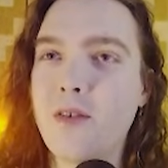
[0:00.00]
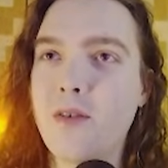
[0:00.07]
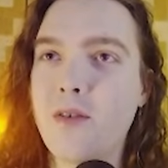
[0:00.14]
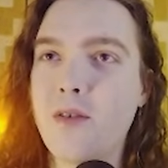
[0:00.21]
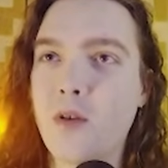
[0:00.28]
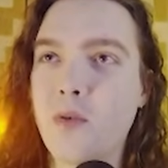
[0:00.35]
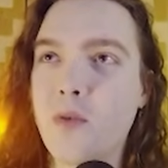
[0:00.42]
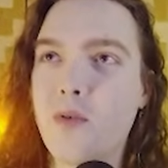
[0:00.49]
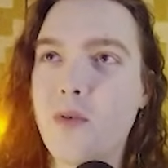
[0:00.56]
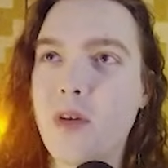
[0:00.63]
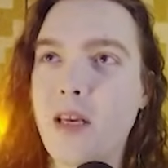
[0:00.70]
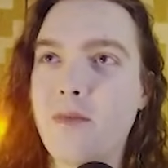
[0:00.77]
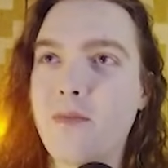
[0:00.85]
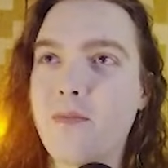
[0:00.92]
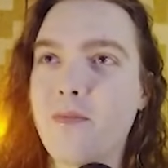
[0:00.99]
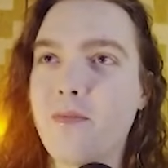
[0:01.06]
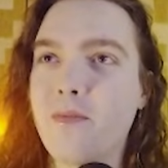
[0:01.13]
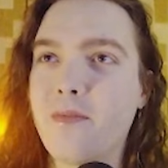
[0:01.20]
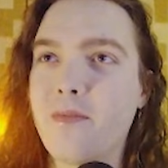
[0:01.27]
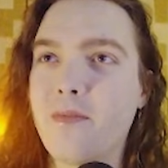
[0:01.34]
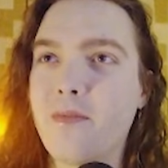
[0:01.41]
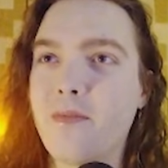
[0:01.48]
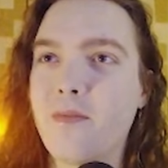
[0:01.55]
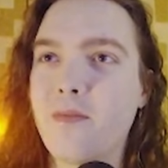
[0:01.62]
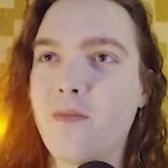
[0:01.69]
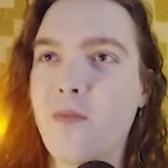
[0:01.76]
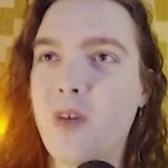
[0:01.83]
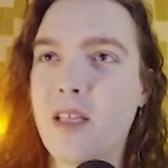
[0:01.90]
Zone 3.
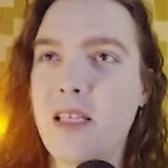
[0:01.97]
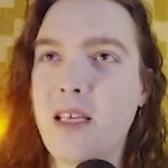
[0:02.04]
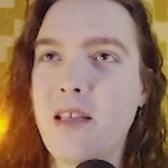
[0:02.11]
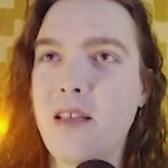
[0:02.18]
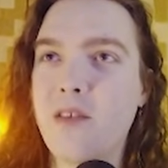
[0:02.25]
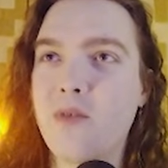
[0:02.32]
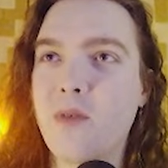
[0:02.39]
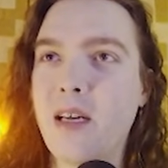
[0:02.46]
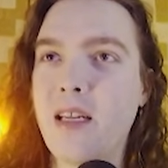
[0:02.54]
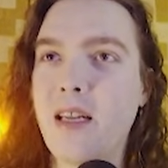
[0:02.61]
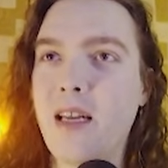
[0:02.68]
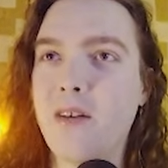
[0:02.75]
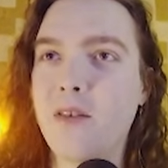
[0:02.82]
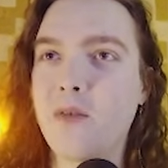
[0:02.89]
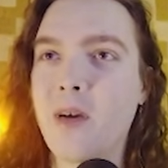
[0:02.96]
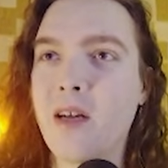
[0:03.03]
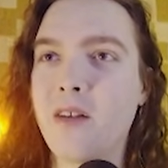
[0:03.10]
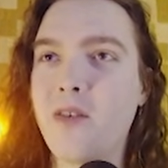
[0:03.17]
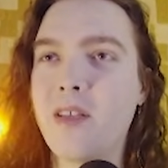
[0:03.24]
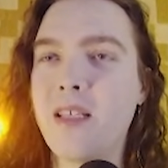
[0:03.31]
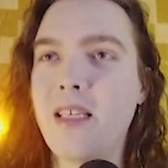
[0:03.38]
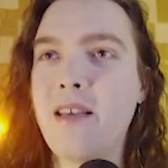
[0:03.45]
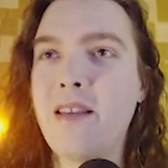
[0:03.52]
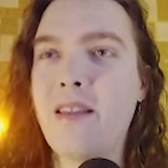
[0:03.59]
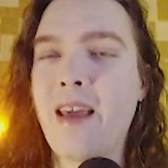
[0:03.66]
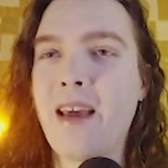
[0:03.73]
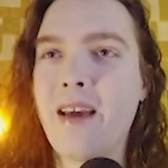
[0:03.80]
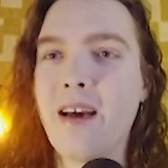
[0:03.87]
We can see these right in here as well. You can see that
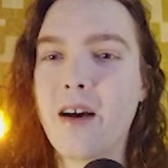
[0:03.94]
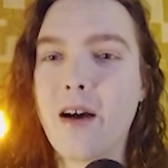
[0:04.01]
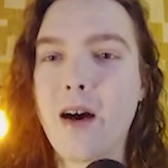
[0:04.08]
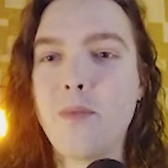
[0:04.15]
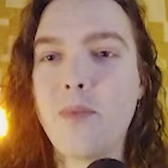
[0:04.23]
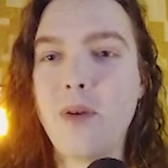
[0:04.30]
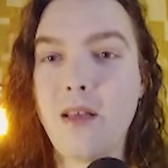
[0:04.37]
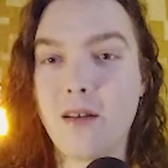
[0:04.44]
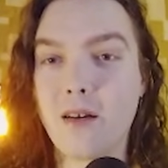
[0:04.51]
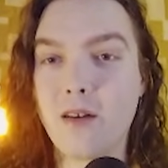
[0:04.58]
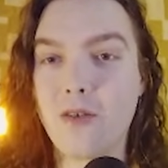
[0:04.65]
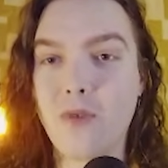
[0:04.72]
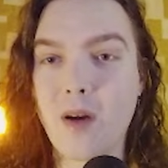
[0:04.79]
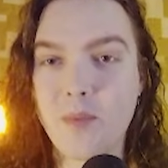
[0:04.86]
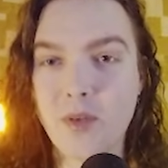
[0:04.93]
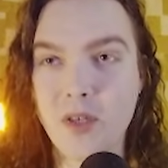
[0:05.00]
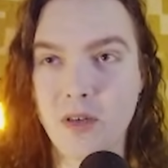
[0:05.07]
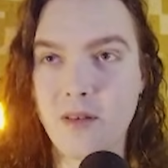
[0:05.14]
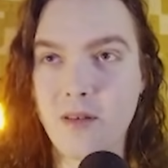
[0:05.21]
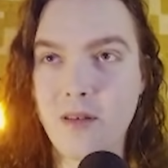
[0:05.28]
they accompany the corruption.